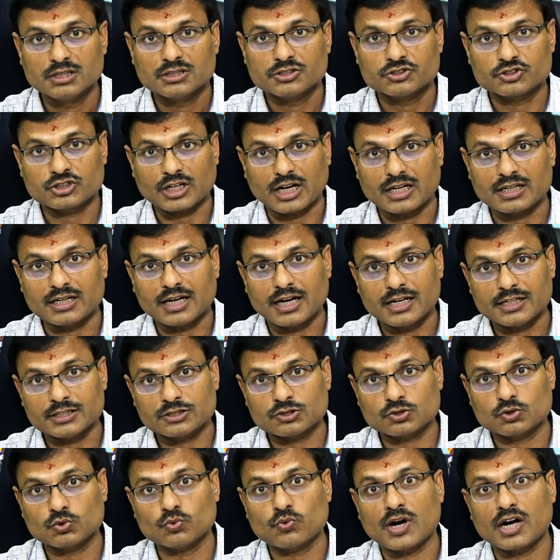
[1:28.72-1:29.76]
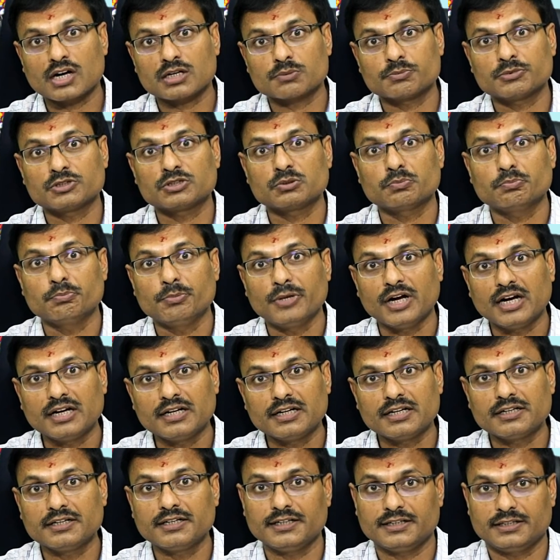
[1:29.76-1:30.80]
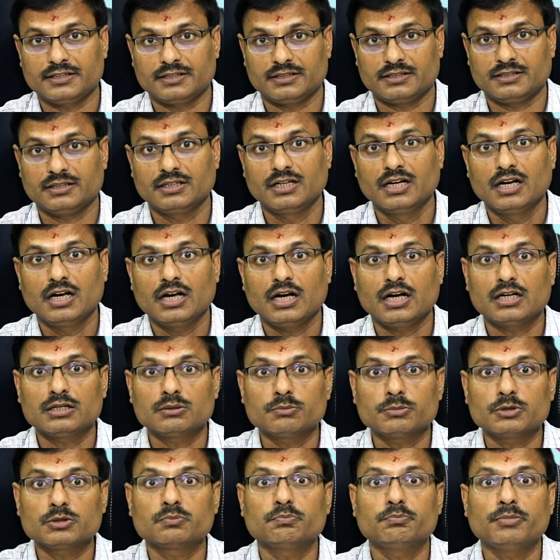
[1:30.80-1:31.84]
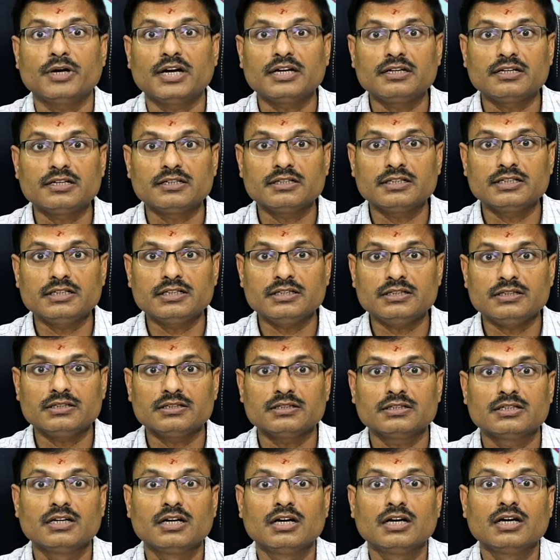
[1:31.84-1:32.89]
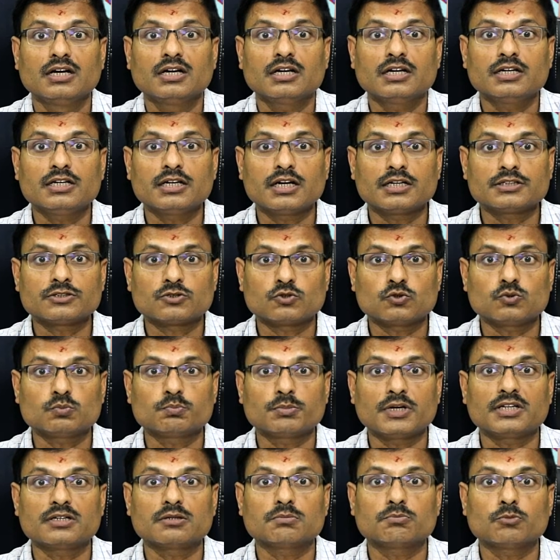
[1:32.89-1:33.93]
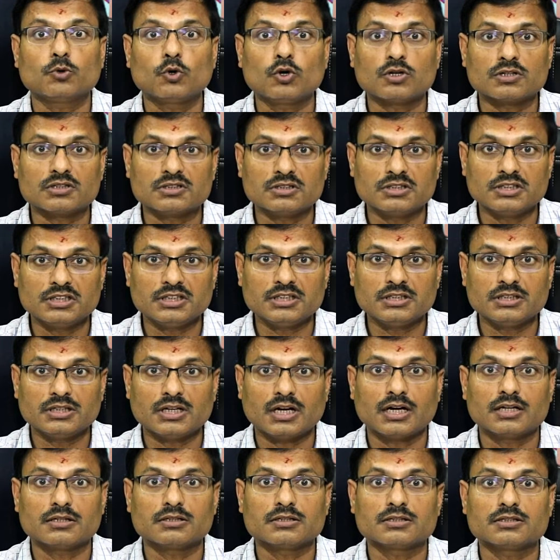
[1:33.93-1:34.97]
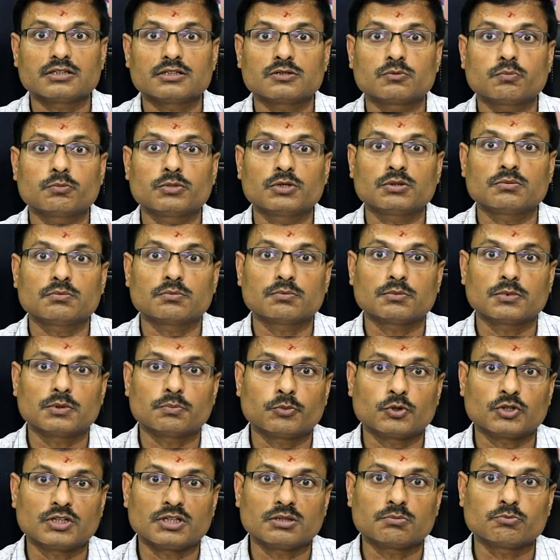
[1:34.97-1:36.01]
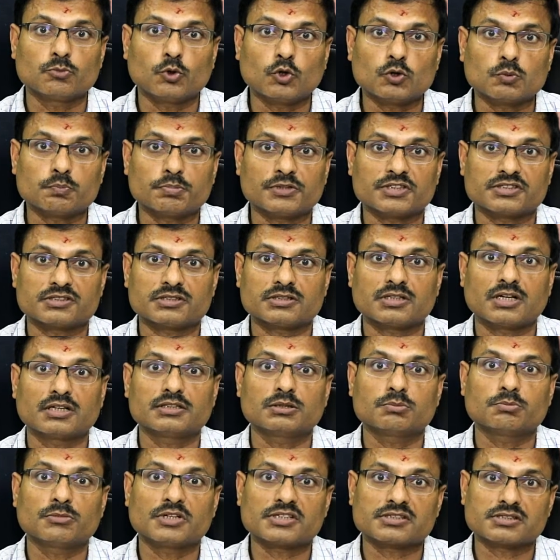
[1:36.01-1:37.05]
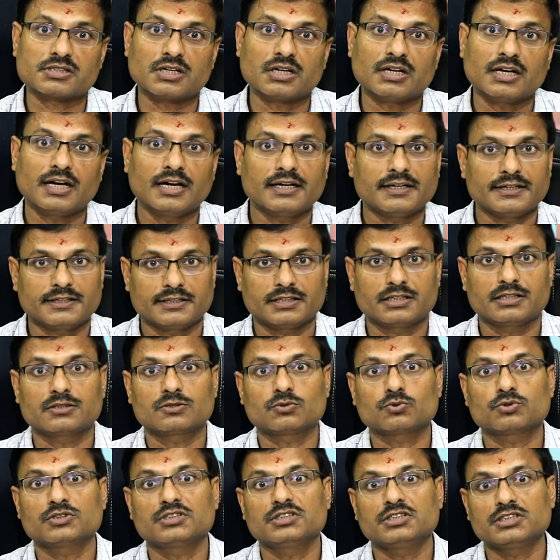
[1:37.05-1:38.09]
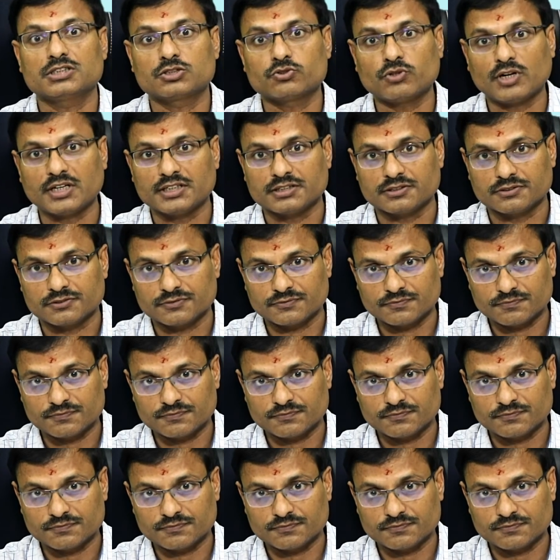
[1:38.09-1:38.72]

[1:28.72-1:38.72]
child has to walk with bend knee, and with bend knee he has to bend more knee and they will be putting more pressure on the muscle anterior to the knee joint.